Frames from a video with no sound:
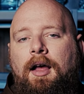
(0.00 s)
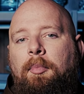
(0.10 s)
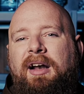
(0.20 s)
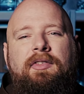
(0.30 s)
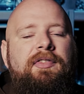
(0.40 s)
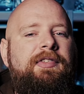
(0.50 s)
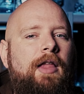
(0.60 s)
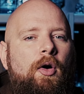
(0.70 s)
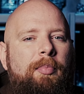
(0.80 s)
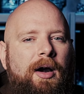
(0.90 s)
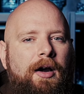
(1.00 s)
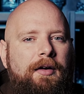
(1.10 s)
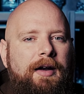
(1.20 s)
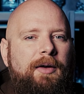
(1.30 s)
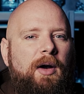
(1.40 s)
But it's a slow
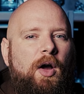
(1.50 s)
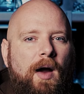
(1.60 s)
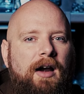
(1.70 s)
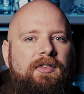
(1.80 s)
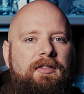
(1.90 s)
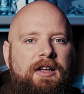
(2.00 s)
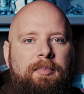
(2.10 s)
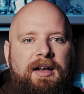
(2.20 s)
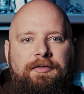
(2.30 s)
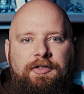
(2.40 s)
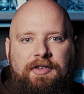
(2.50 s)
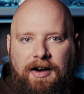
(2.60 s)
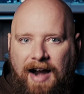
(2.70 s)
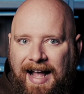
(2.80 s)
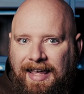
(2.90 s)
burn and requires a little bit of
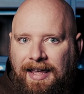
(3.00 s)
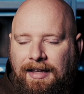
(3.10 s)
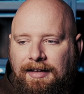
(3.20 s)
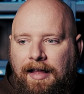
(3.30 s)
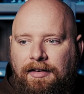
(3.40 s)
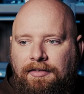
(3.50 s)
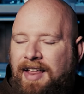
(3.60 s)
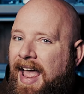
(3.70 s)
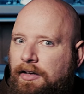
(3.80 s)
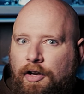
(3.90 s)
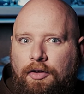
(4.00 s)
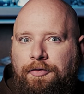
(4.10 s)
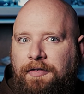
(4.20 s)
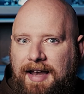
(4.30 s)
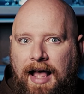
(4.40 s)
tracking and tactical
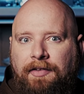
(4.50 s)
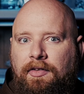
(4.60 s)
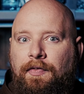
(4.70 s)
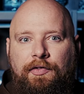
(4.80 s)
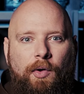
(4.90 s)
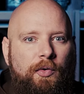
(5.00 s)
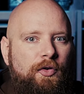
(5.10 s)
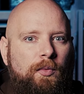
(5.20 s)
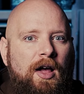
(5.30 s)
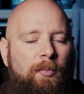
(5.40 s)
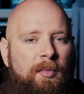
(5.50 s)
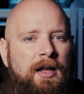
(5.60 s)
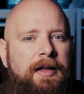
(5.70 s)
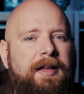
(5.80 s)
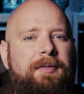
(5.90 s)
finesse in the social realm
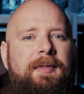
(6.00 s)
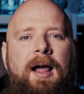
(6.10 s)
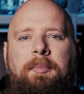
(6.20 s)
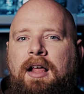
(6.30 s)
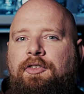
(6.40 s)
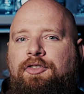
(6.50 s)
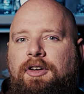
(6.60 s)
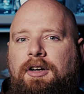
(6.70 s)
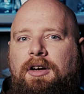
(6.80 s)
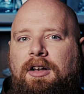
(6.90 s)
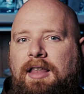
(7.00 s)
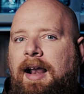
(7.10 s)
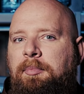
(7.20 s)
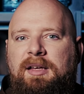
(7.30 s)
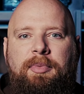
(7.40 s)
that I'm not sure a
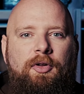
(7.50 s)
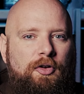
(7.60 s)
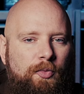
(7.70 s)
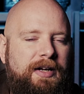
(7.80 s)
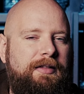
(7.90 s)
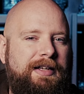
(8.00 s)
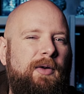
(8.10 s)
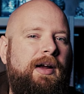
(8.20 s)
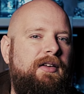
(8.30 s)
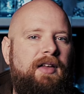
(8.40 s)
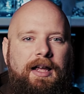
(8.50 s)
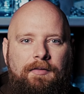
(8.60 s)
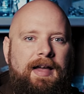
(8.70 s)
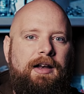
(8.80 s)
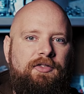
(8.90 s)
lot of people are really going to take
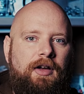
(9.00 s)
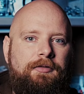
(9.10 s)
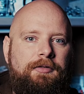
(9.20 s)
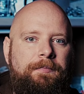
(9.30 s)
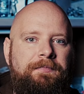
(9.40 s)
advantage of.